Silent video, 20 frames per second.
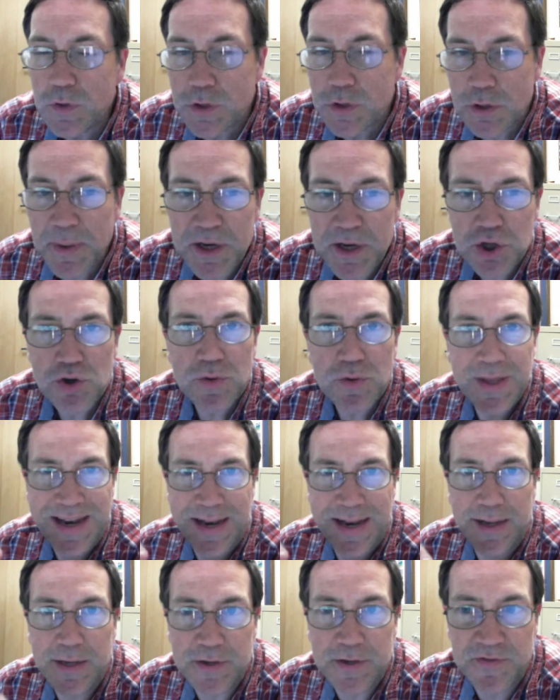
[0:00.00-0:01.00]
So make sure that
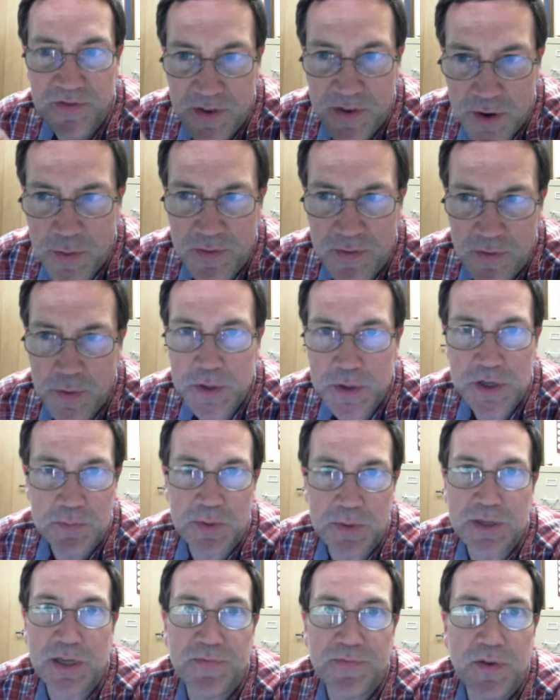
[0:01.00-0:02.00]
it is very, very
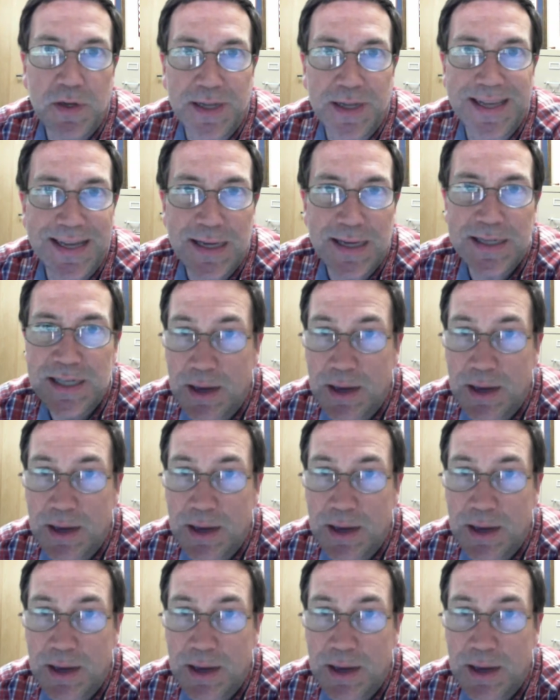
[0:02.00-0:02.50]
specifically